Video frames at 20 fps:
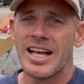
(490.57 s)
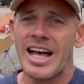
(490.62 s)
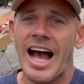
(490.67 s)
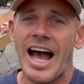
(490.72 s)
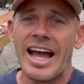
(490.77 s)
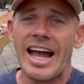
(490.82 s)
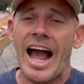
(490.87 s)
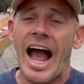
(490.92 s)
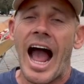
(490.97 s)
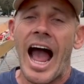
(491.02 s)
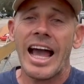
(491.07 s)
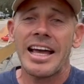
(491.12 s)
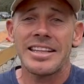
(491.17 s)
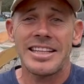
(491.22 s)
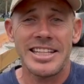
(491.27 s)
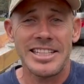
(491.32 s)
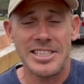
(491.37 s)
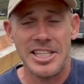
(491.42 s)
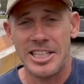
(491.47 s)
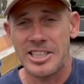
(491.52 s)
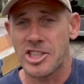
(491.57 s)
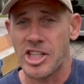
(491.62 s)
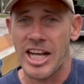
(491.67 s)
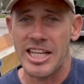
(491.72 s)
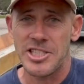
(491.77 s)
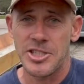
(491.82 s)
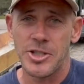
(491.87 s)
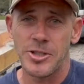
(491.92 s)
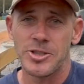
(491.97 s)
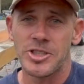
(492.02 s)
I highly
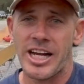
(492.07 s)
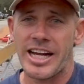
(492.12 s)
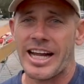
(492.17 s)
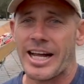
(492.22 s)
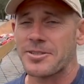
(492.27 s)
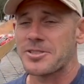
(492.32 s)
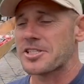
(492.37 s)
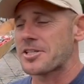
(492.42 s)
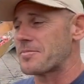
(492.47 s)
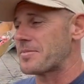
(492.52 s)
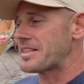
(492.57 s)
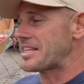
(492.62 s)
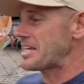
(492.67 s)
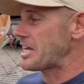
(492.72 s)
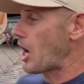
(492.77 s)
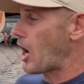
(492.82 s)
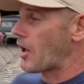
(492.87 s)
suggest you check out some of the